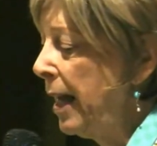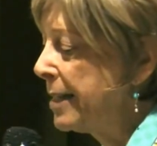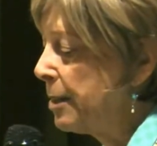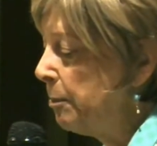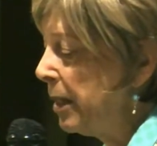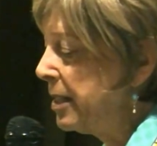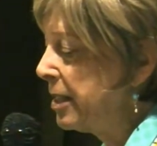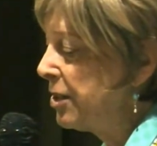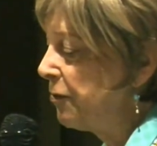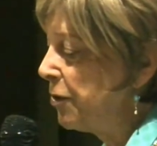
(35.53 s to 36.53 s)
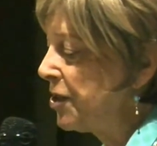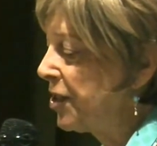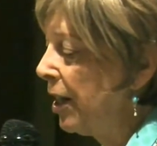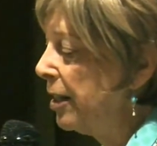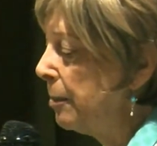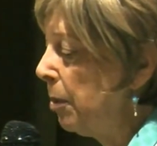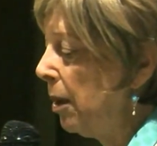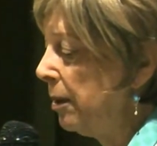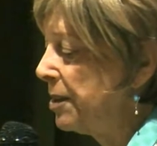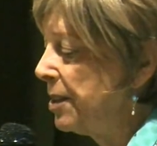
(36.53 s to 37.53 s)
as a basis for designing
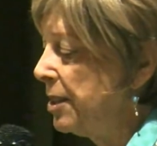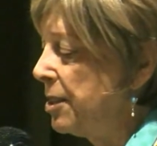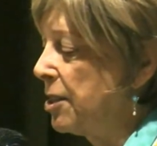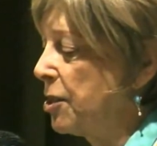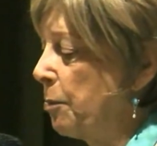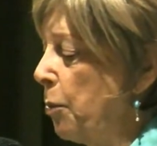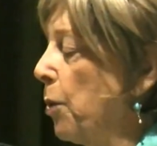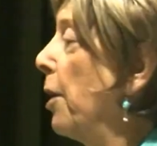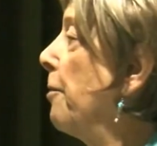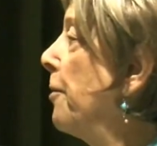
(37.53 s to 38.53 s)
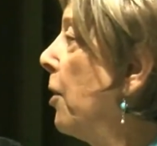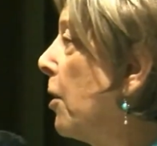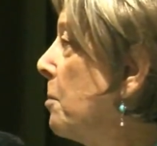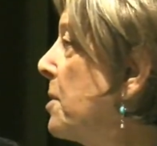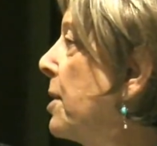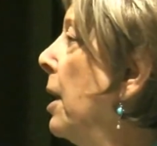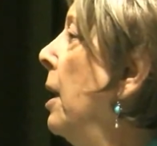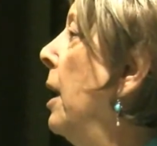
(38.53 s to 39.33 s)
policies to support our farms